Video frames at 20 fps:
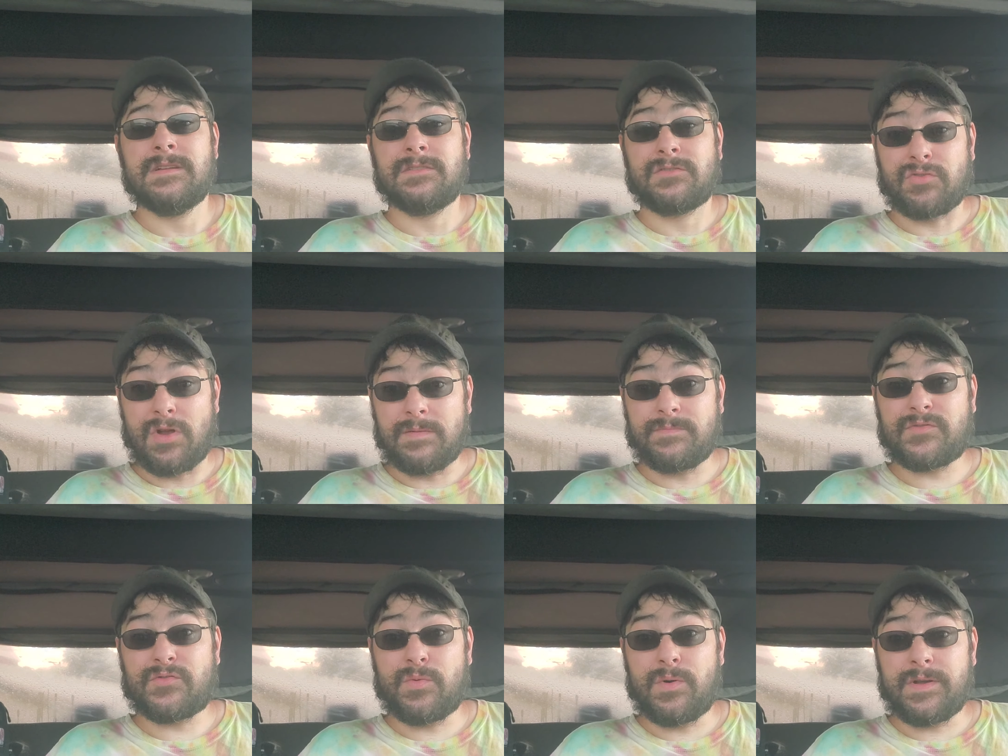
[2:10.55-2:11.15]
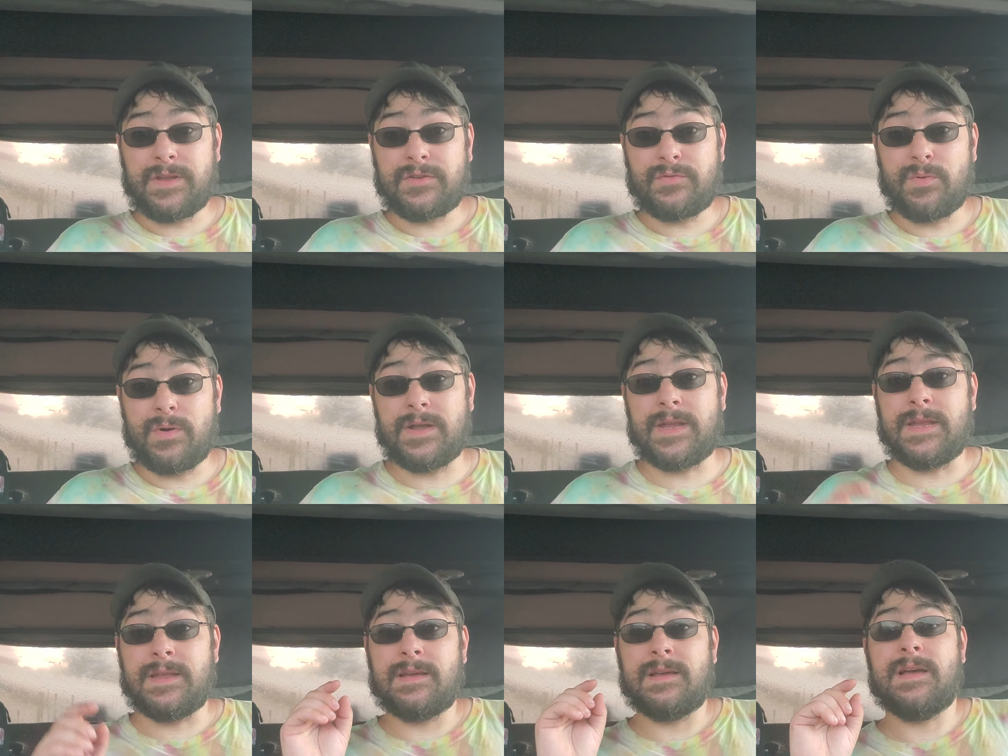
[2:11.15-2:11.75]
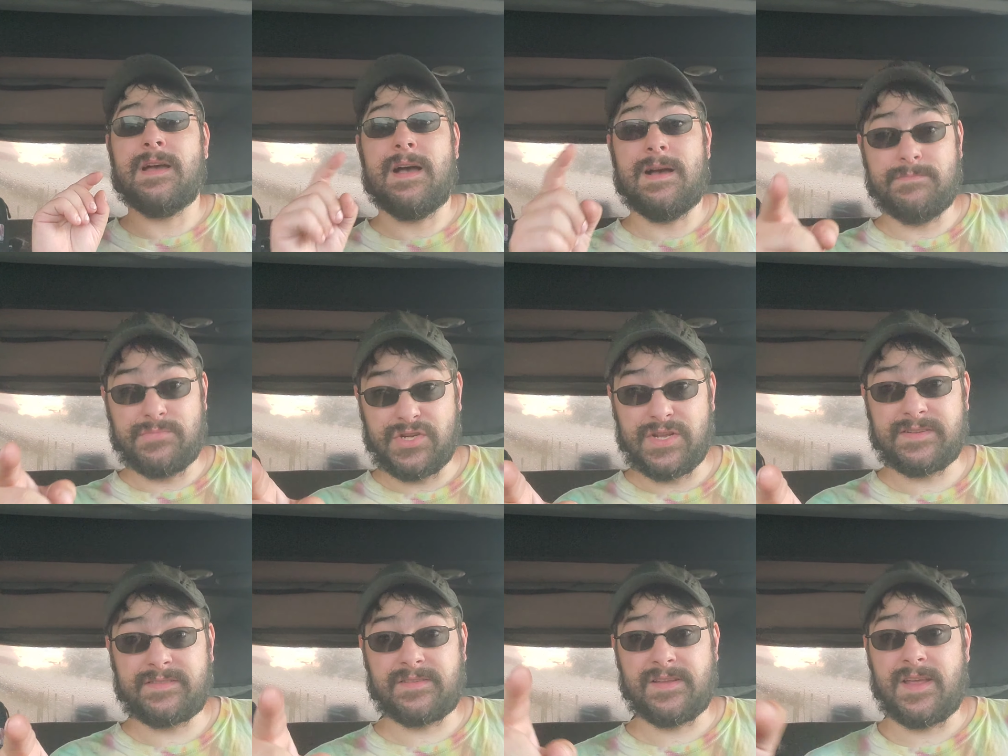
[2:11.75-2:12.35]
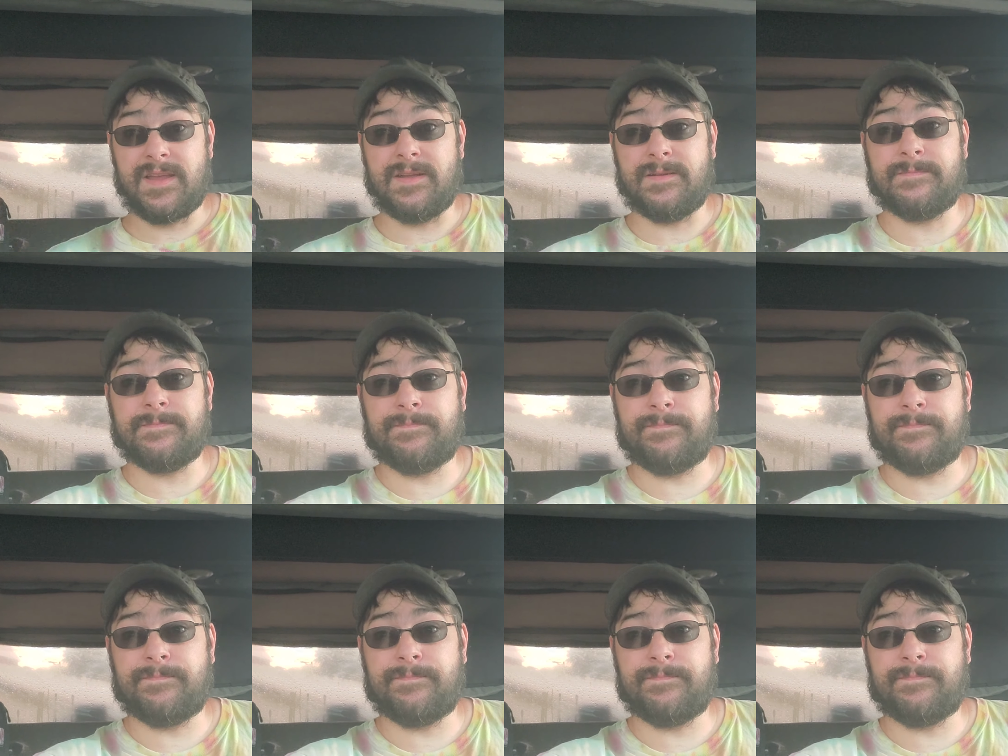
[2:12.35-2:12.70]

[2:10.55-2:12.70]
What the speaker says: Trump 2020. I'm just saying.